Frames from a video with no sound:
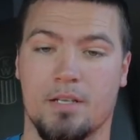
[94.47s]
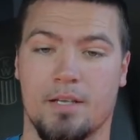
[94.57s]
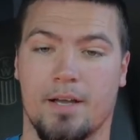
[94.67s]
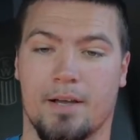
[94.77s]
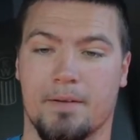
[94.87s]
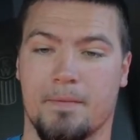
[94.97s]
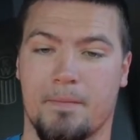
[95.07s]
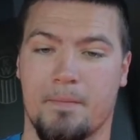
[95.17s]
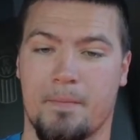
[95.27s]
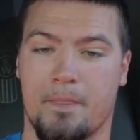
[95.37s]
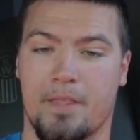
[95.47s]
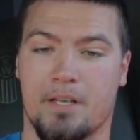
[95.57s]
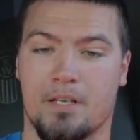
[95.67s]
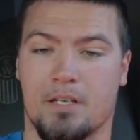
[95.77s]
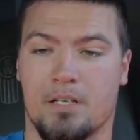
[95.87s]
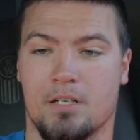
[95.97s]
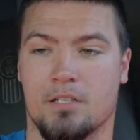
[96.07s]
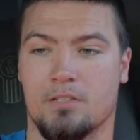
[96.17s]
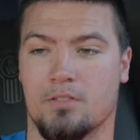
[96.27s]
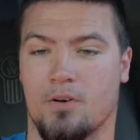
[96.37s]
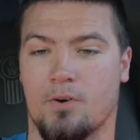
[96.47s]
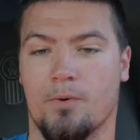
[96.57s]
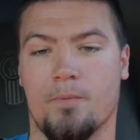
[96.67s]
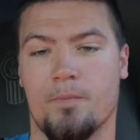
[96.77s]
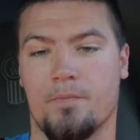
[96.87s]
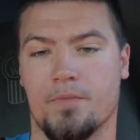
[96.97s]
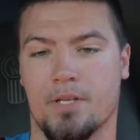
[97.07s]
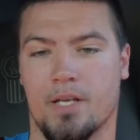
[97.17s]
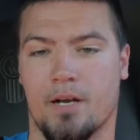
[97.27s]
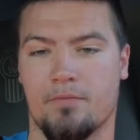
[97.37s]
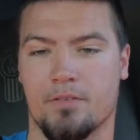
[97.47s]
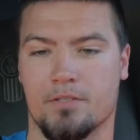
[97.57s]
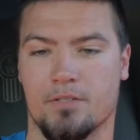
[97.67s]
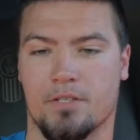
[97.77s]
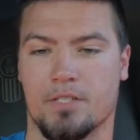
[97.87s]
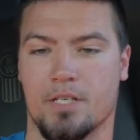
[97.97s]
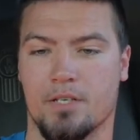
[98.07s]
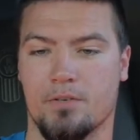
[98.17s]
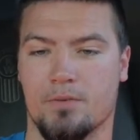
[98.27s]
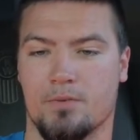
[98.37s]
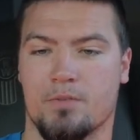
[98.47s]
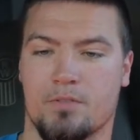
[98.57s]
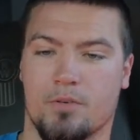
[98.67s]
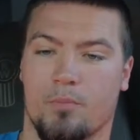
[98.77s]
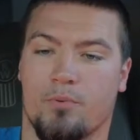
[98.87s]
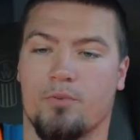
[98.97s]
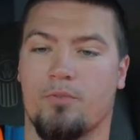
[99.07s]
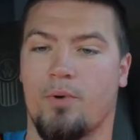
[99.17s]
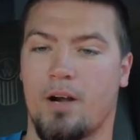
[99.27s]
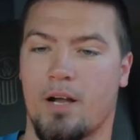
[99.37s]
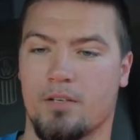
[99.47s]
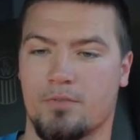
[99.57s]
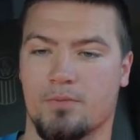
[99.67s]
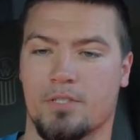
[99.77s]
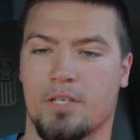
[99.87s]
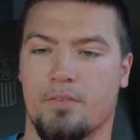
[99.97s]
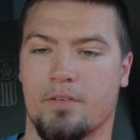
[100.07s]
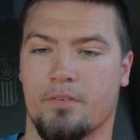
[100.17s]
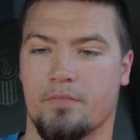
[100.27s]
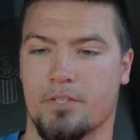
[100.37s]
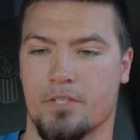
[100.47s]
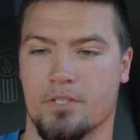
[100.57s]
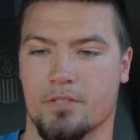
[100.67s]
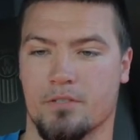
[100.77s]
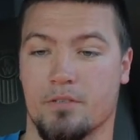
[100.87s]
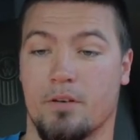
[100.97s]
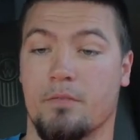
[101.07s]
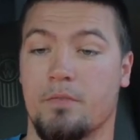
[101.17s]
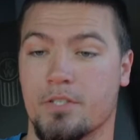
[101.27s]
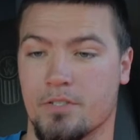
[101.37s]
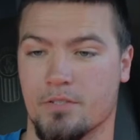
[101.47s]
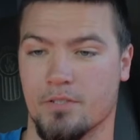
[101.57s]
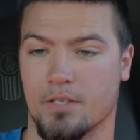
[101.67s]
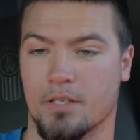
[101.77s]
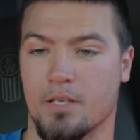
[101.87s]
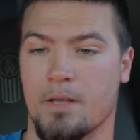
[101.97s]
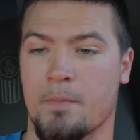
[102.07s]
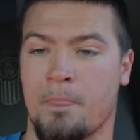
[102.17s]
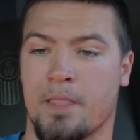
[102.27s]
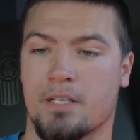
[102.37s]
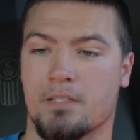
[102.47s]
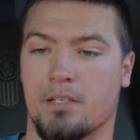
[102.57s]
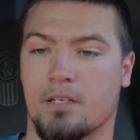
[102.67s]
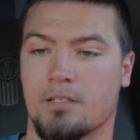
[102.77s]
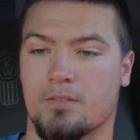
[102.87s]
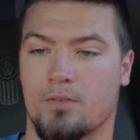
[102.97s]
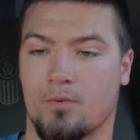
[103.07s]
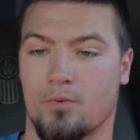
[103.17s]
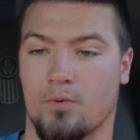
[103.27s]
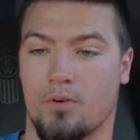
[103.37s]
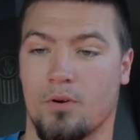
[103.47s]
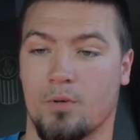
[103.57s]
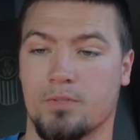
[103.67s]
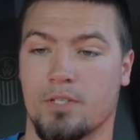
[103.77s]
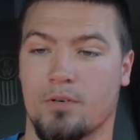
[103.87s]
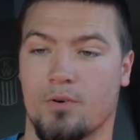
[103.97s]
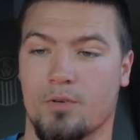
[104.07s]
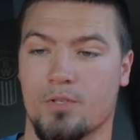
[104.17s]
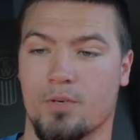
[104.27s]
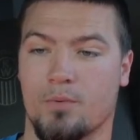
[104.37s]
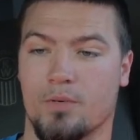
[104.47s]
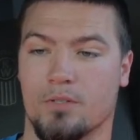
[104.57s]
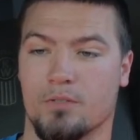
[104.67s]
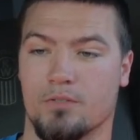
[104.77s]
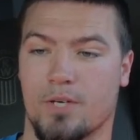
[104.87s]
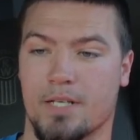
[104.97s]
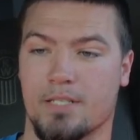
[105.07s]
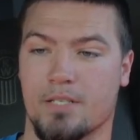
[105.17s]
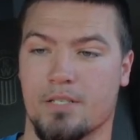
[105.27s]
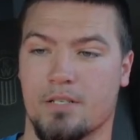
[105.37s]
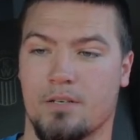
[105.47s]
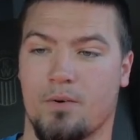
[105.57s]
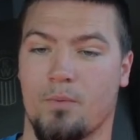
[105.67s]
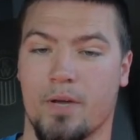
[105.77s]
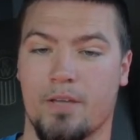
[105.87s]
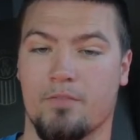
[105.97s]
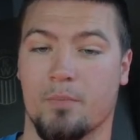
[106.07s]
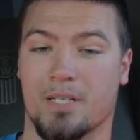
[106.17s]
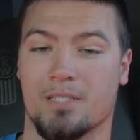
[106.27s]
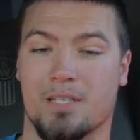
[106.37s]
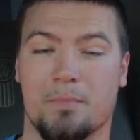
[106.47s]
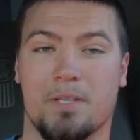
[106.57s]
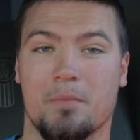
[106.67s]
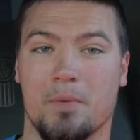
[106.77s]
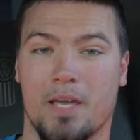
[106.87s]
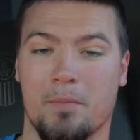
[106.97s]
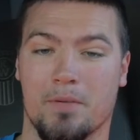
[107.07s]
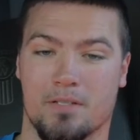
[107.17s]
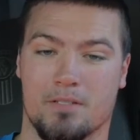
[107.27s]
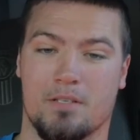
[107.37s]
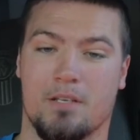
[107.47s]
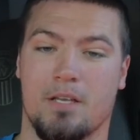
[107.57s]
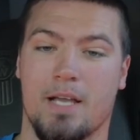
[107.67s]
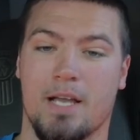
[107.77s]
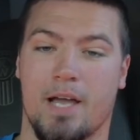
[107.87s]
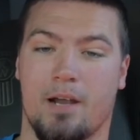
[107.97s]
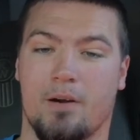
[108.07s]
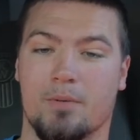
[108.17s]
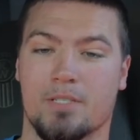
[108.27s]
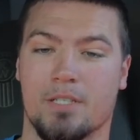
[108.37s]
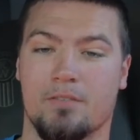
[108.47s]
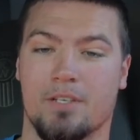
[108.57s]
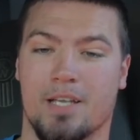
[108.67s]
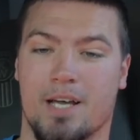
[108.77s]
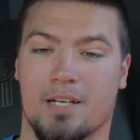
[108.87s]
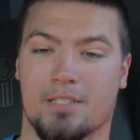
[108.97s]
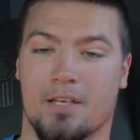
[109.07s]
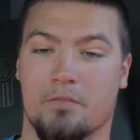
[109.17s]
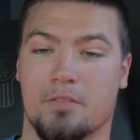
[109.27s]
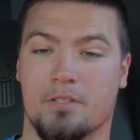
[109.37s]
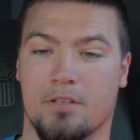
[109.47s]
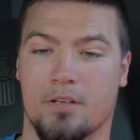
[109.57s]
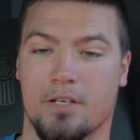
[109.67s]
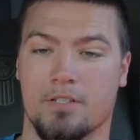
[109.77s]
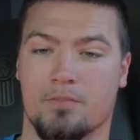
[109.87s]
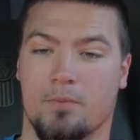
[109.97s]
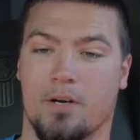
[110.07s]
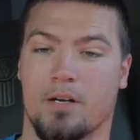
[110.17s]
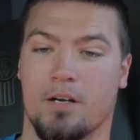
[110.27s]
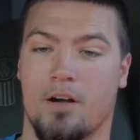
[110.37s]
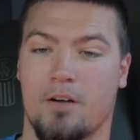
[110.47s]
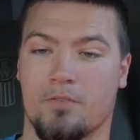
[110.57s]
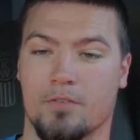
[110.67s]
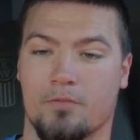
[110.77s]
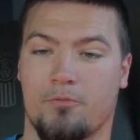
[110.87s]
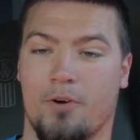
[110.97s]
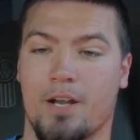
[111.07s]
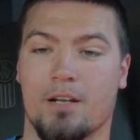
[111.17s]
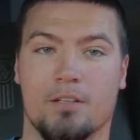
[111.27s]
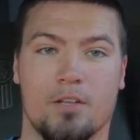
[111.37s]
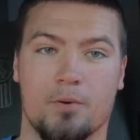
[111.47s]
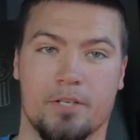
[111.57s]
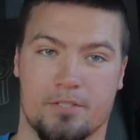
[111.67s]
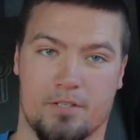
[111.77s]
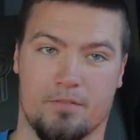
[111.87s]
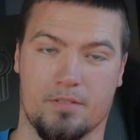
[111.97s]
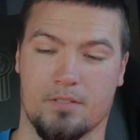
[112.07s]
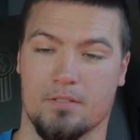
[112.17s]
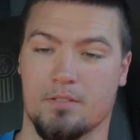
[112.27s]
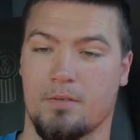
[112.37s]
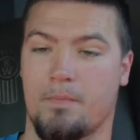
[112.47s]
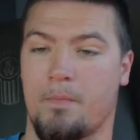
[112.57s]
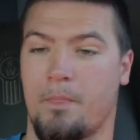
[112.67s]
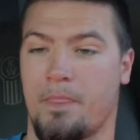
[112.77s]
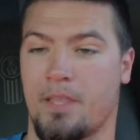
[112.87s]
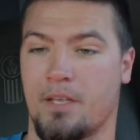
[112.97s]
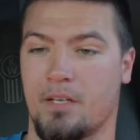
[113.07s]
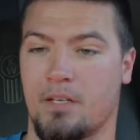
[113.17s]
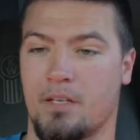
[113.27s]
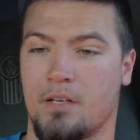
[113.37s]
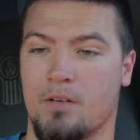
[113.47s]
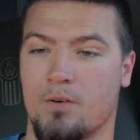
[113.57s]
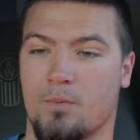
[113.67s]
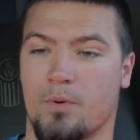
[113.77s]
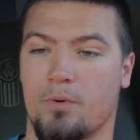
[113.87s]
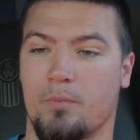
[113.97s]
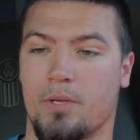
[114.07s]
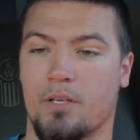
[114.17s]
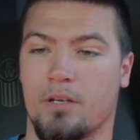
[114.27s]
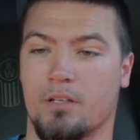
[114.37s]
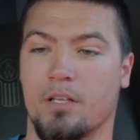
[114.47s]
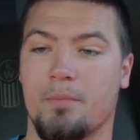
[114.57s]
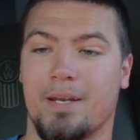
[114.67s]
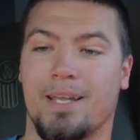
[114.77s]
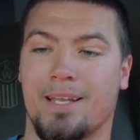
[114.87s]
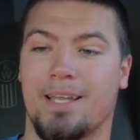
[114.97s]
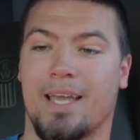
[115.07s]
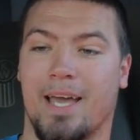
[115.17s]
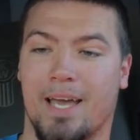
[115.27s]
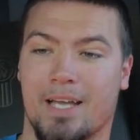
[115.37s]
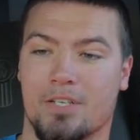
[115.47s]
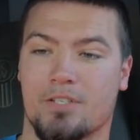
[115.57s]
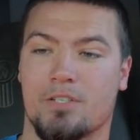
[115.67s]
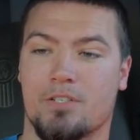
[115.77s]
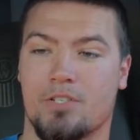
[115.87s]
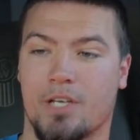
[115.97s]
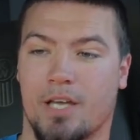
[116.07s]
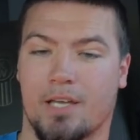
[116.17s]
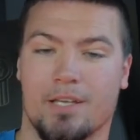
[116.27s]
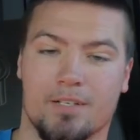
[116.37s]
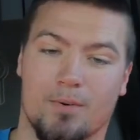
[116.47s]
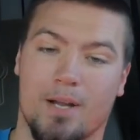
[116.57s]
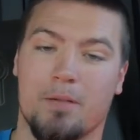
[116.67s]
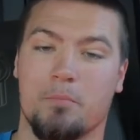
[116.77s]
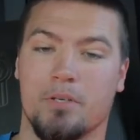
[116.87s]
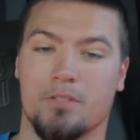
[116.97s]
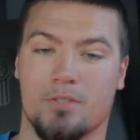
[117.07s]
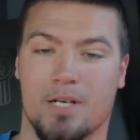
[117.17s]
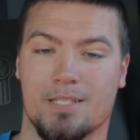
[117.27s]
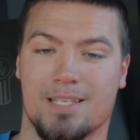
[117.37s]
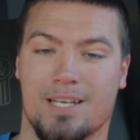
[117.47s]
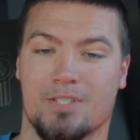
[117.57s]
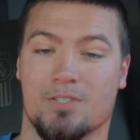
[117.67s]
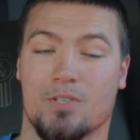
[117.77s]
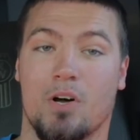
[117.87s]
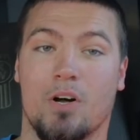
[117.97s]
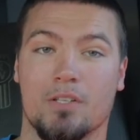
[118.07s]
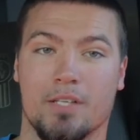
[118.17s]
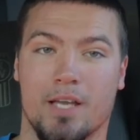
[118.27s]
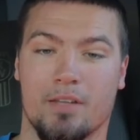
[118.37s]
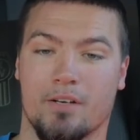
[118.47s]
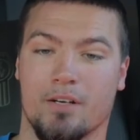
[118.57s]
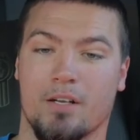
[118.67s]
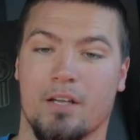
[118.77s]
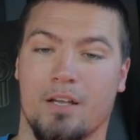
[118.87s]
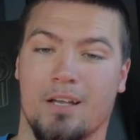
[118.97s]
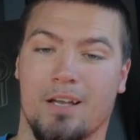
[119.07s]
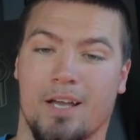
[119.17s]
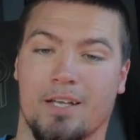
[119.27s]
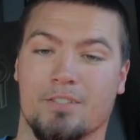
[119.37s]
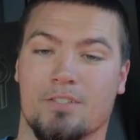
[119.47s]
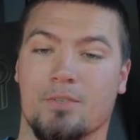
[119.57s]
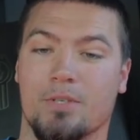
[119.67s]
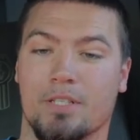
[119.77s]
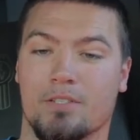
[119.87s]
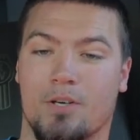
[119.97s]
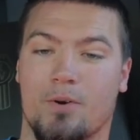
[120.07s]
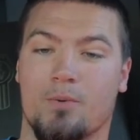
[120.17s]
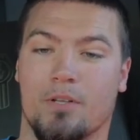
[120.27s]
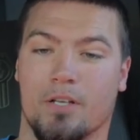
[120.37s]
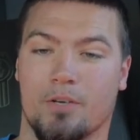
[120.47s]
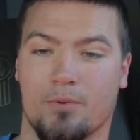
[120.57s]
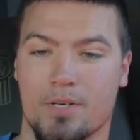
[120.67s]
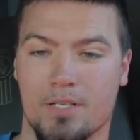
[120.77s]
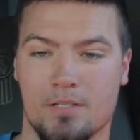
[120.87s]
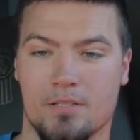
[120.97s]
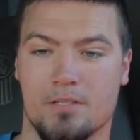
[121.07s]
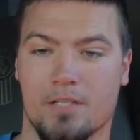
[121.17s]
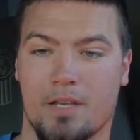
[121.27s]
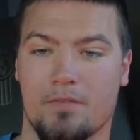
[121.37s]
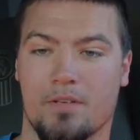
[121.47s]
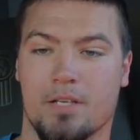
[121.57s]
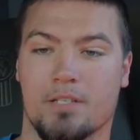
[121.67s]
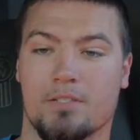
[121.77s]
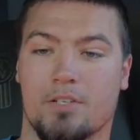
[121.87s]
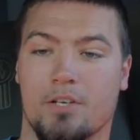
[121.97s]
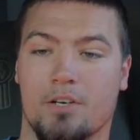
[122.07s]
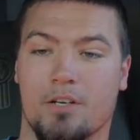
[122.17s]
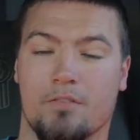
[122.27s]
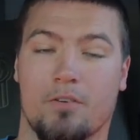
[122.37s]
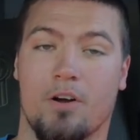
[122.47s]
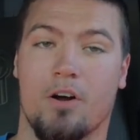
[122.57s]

Yeah. So, an effort to continue to improve warehouse receiving efficiency, CNS Wholesale Grocer will transition away from accepting payments at our receiving docks at facilities where it offers freight unloading services. We will be eliminating cash, check, and direct bill transactions altogether, as doing so will increase the safety and security for